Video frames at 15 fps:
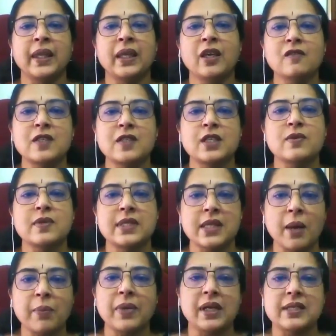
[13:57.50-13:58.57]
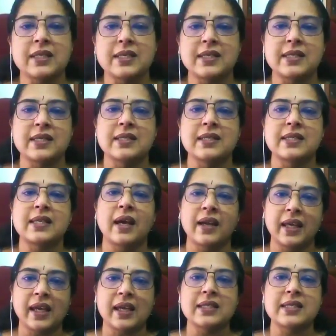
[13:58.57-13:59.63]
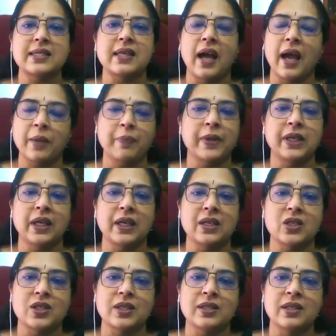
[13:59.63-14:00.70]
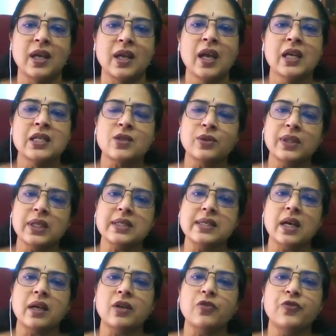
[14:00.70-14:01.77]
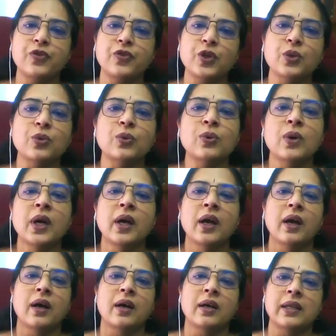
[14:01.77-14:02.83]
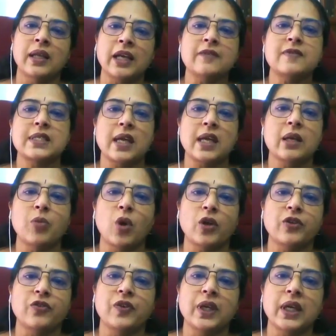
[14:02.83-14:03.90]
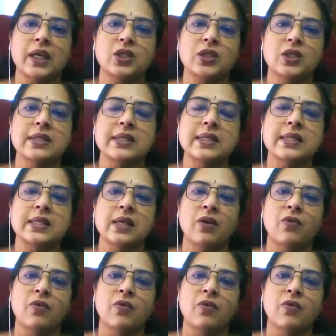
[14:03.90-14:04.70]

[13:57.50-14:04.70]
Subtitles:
gives you some resistance against hypertension. So these are a few lifestyle modifications